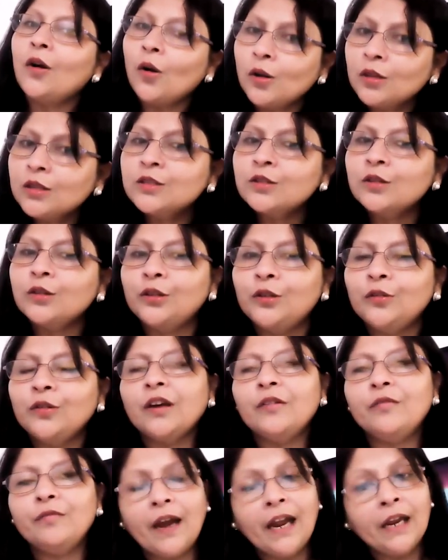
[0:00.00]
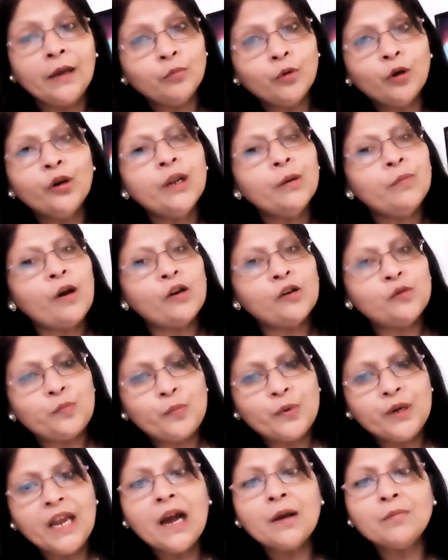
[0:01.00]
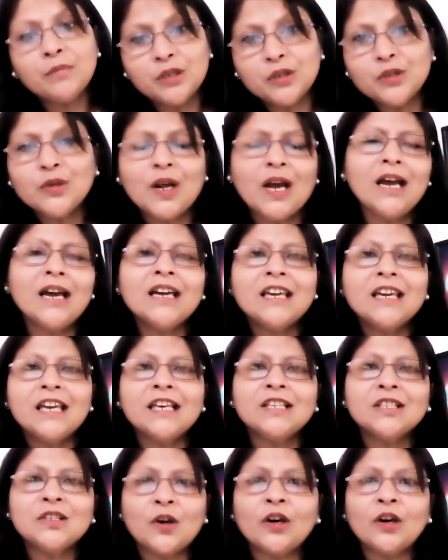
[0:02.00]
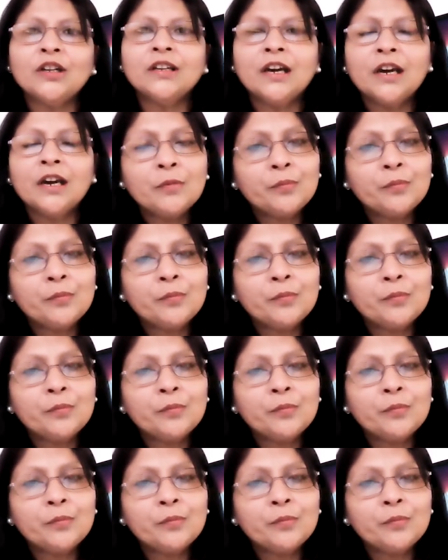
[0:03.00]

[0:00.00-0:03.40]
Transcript: also you can find more about Priya Mishra is on